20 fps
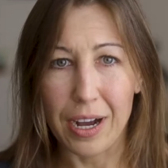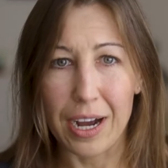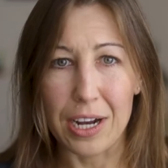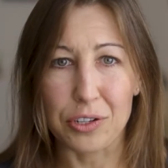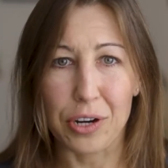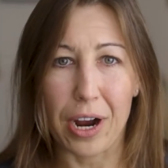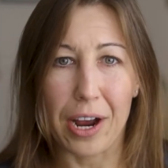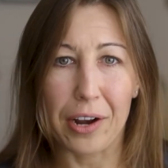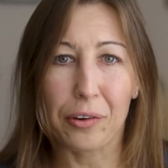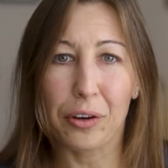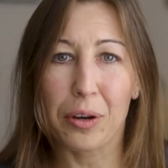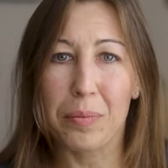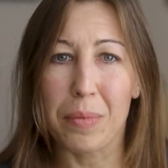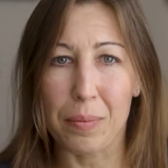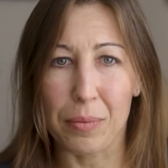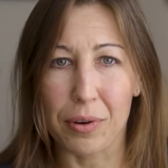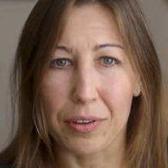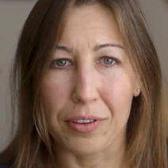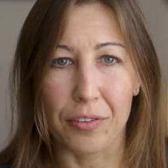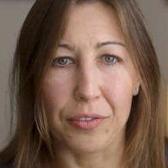I try to
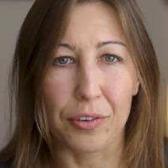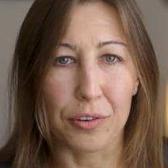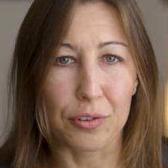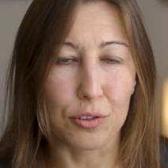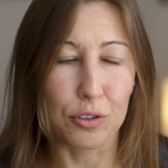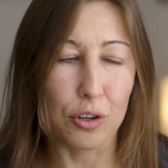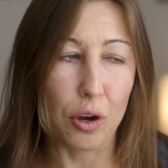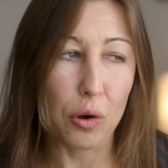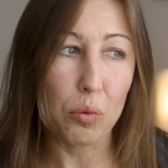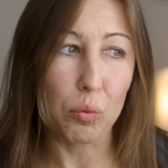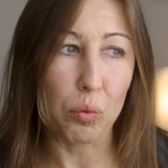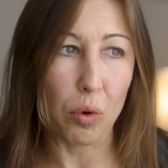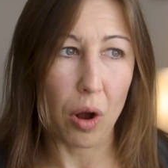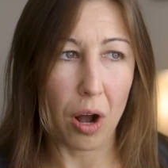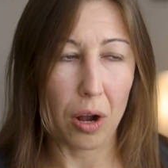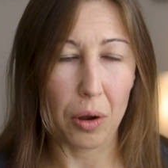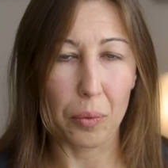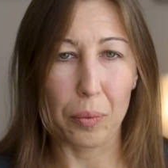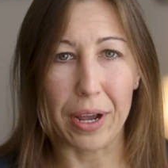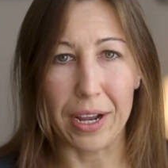remember that there's no
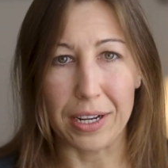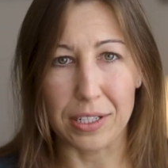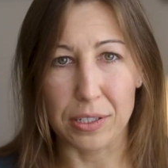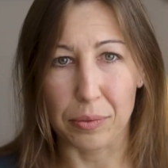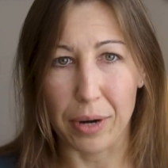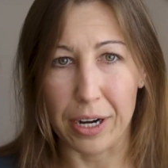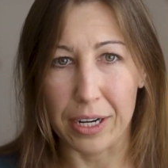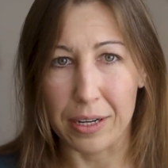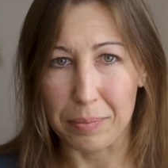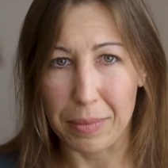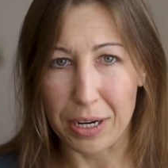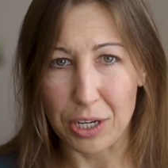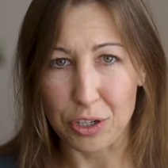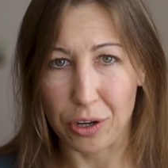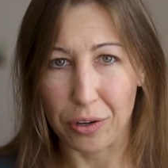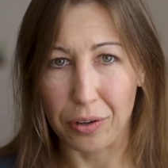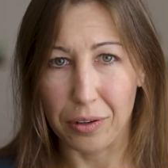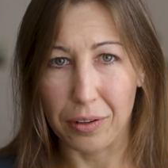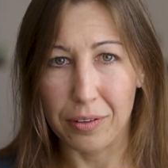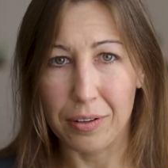wrong way to write in my
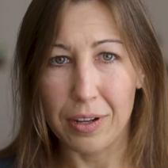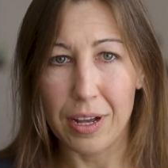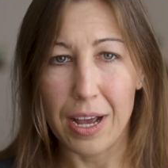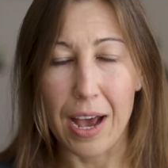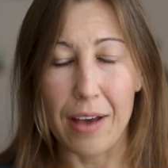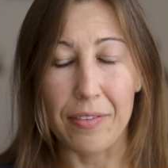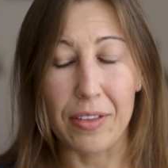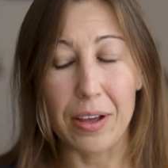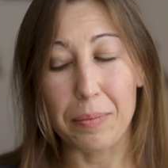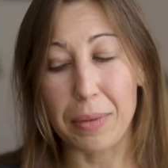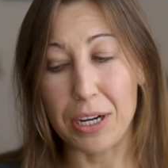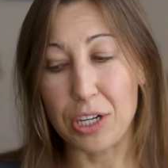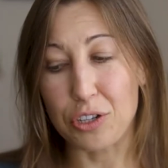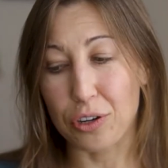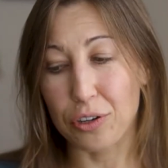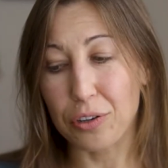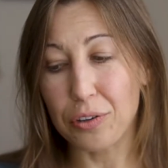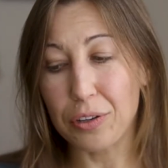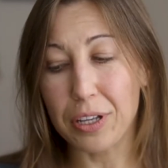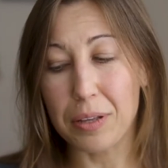journal, and that my
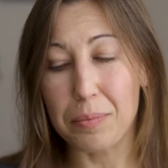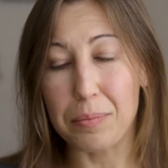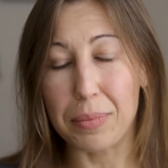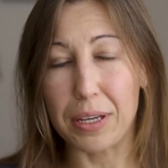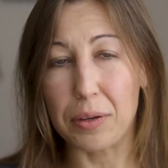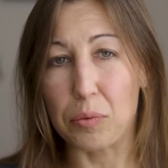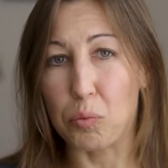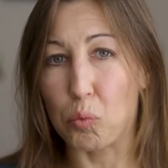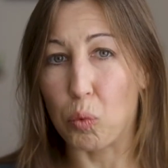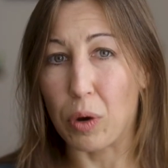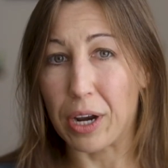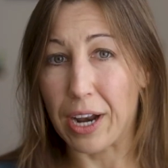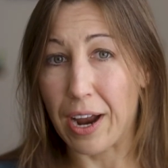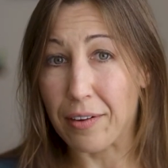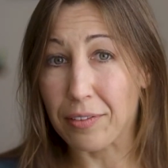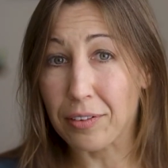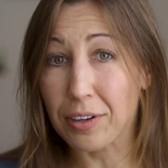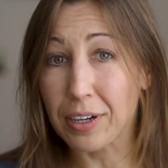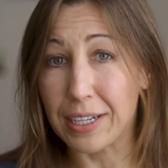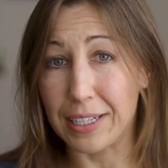journal can be
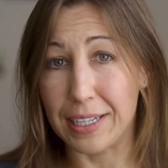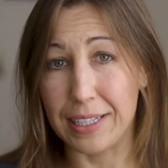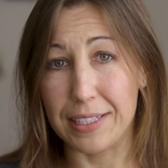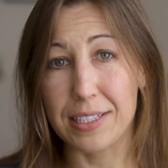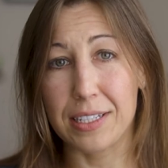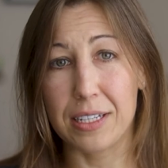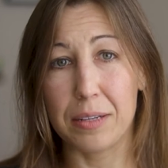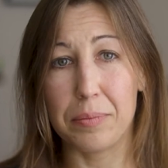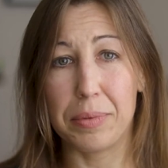whatever it needs to